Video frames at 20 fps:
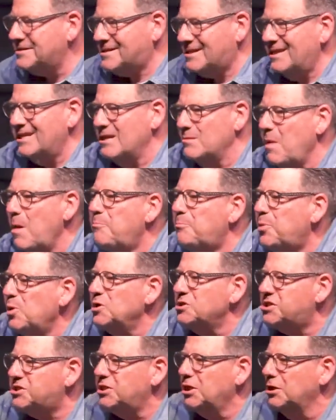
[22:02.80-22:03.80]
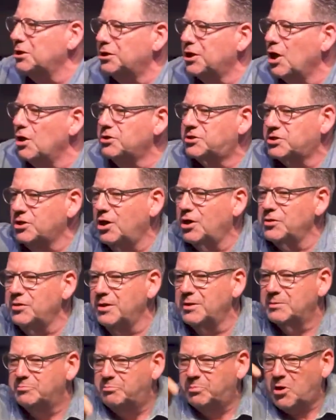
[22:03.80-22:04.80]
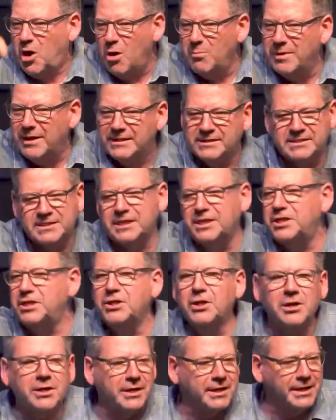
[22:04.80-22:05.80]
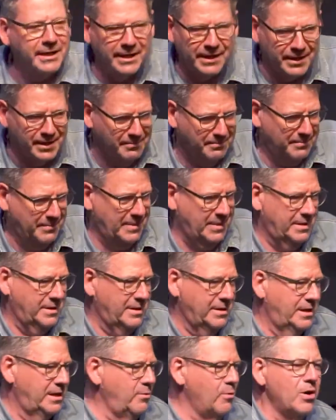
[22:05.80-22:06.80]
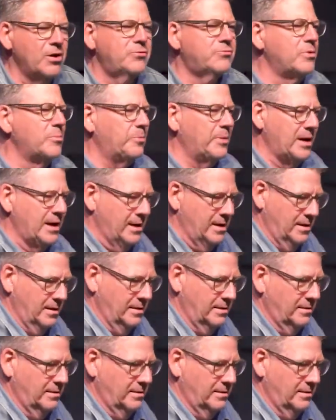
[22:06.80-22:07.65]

send him a personal note on the comments, and you're not going to get him. You won't reply.